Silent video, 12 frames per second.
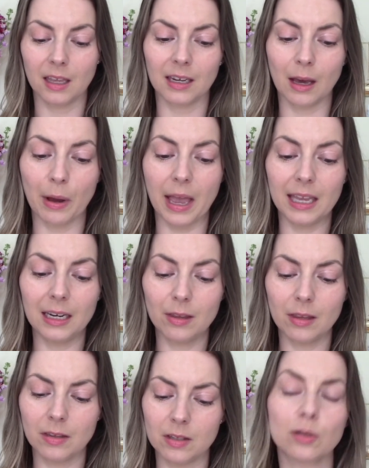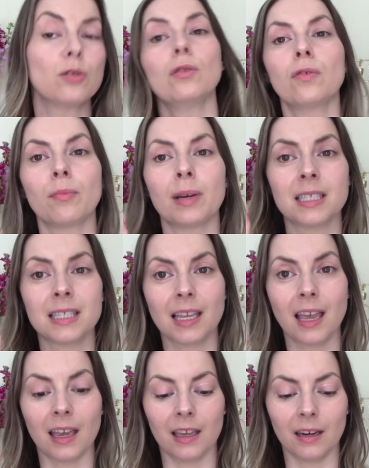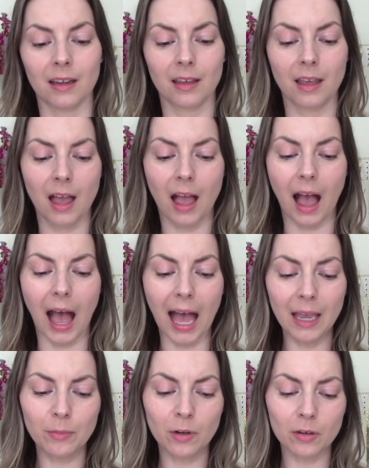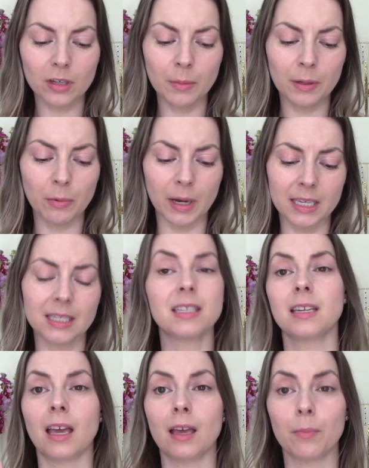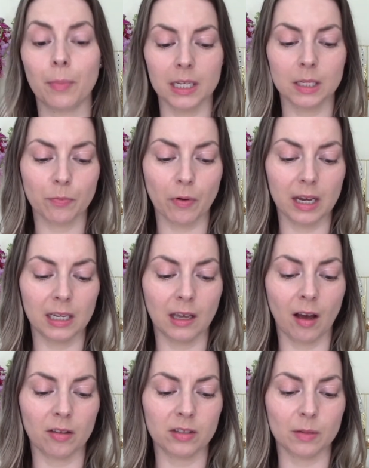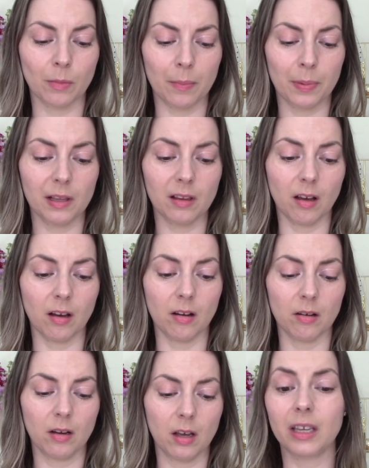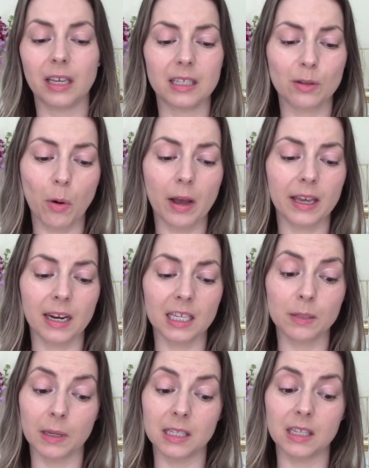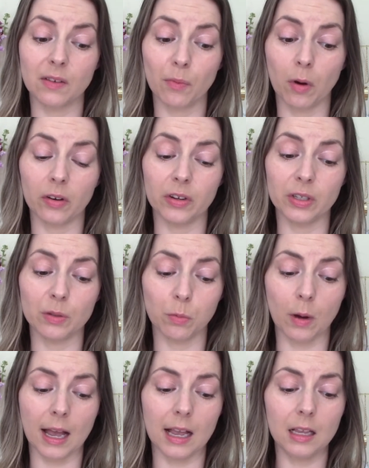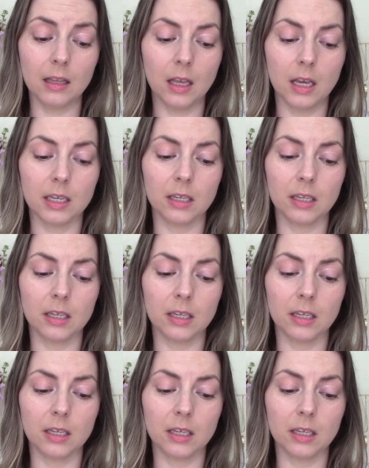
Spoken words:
Now, anything that's good for my skin, I'm not going to be wasting it by spraying it onto my pillow. It's quite an expensive one as well.